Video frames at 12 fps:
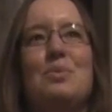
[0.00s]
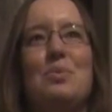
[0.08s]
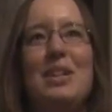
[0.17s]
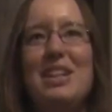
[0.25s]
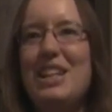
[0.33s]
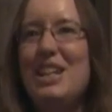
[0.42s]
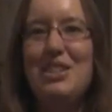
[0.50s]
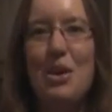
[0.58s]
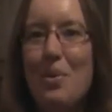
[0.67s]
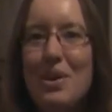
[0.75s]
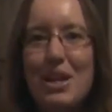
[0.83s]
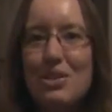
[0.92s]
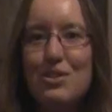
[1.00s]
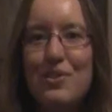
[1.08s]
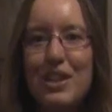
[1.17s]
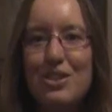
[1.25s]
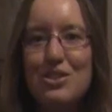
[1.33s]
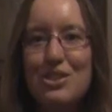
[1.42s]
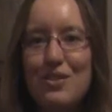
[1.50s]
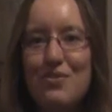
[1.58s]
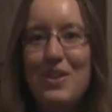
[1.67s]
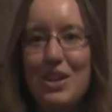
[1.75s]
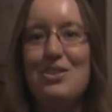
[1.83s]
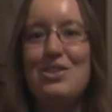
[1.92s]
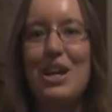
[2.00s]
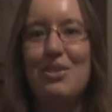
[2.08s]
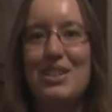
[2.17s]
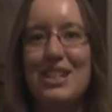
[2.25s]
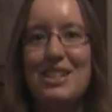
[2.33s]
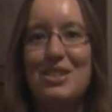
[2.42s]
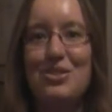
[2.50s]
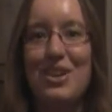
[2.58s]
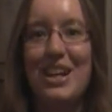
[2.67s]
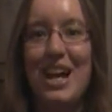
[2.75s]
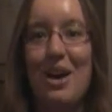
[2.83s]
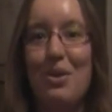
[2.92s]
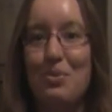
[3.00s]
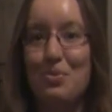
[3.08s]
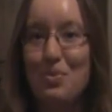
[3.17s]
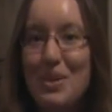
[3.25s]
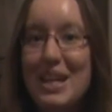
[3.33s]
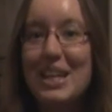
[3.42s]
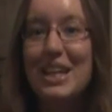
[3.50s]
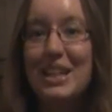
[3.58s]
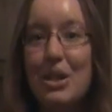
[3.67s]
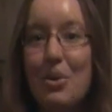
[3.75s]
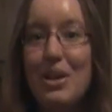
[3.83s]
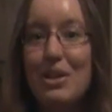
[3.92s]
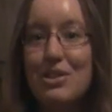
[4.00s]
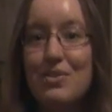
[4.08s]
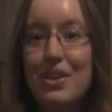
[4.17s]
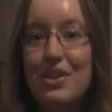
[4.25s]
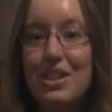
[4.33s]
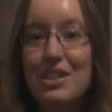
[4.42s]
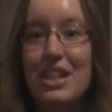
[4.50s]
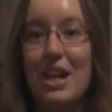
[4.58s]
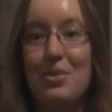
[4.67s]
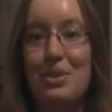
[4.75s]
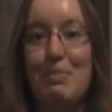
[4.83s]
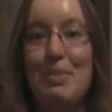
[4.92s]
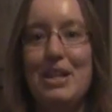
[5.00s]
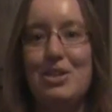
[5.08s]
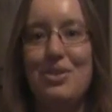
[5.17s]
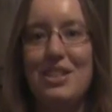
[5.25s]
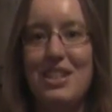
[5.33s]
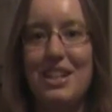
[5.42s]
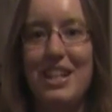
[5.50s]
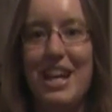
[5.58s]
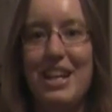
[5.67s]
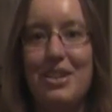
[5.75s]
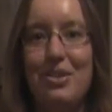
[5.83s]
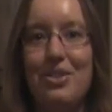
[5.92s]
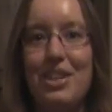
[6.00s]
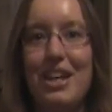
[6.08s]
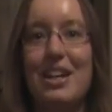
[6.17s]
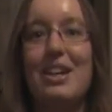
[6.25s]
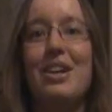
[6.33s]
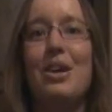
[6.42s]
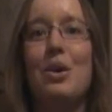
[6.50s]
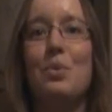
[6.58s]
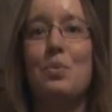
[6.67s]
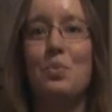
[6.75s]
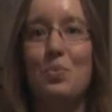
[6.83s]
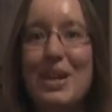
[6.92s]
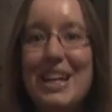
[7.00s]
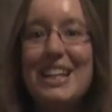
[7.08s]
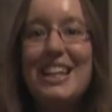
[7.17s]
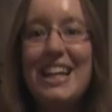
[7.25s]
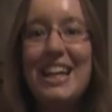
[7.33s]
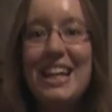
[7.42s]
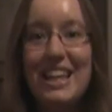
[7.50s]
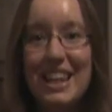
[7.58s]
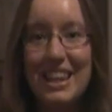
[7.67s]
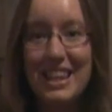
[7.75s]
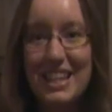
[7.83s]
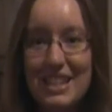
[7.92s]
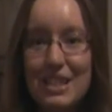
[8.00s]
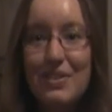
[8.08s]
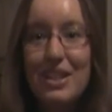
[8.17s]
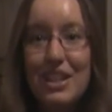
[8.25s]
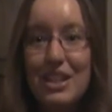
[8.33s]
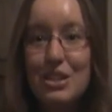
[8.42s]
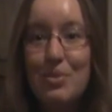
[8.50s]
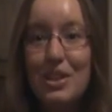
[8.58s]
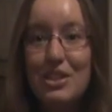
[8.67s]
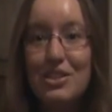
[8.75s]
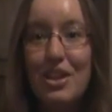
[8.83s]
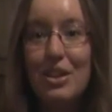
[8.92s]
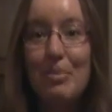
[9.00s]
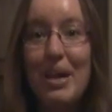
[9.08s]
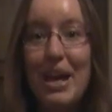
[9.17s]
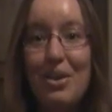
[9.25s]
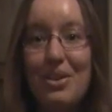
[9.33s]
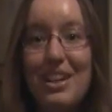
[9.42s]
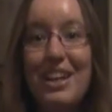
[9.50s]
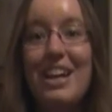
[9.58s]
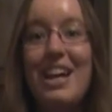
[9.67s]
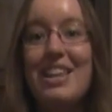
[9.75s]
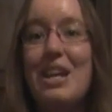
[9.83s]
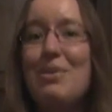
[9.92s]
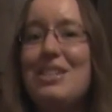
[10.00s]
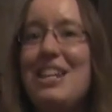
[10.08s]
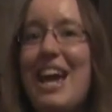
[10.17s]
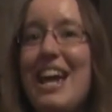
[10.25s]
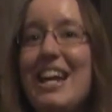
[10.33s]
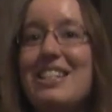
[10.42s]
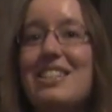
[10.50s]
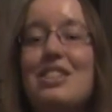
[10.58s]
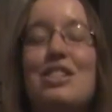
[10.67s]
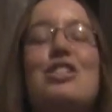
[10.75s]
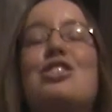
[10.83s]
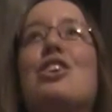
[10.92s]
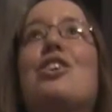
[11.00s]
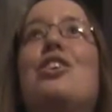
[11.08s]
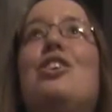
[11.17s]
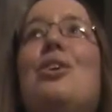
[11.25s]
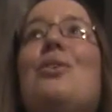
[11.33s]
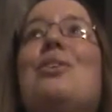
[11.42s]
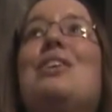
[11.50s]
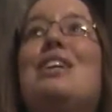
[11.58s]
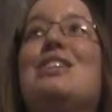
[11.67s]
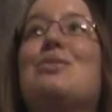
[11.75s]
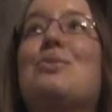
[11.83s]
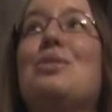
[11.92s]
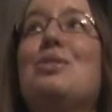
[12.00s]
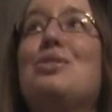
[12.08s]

really? No one else figures out this trick out. Really? No one else figured this out. And the big twist at the end, you think, really? This villain is what it's all about? They would take such a circuitous